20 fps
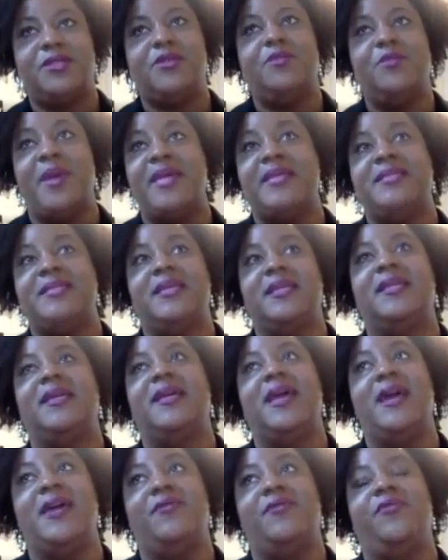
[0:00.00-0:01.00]

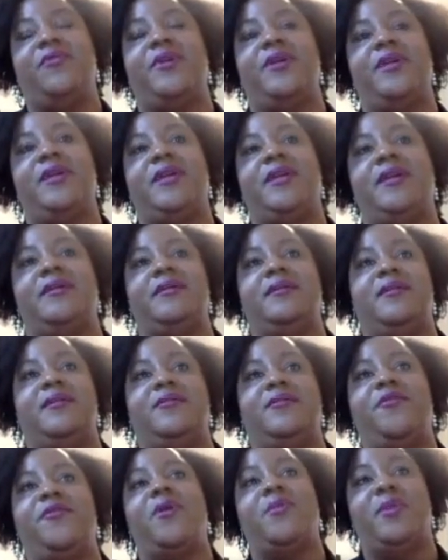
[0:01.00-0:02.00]
basically every
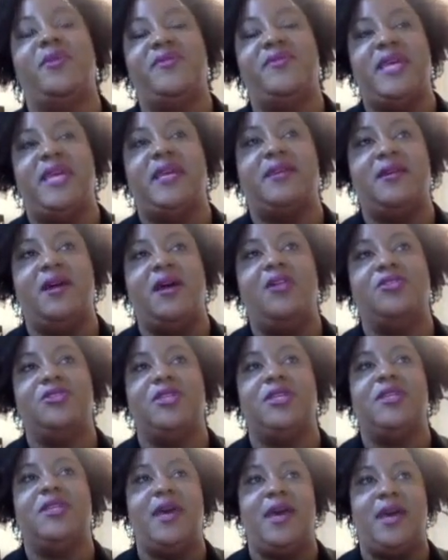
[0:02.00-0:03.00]
form of
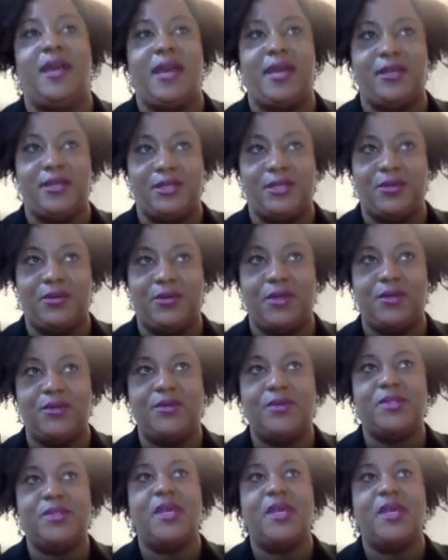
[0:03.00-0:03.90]
technology that I do use.